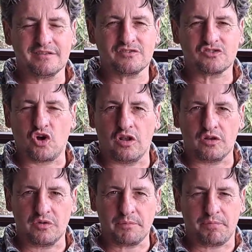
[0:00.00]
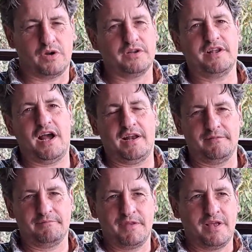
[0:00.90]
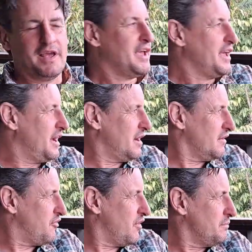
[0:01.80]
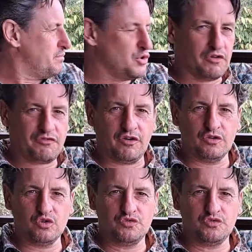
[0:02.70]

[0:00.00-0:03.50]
Scholar report done. Here from beautiful